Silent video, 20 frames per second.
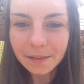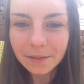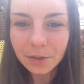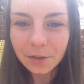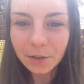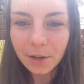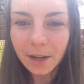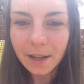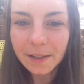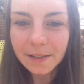
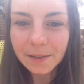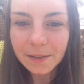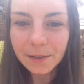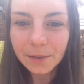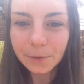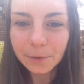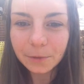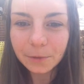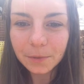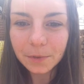tries
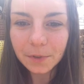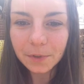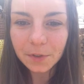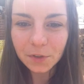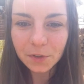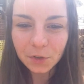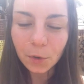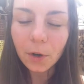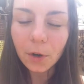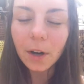to
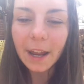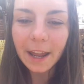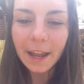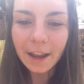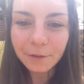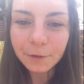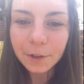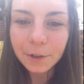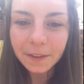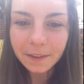store
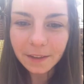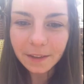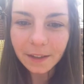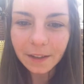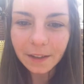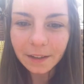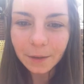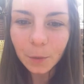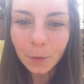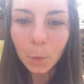
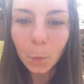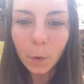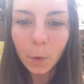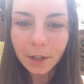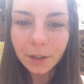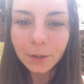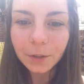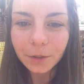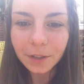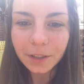everything
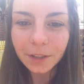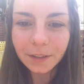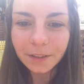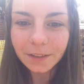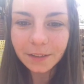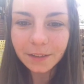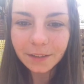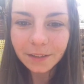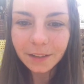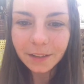when you
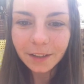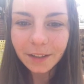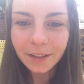eat.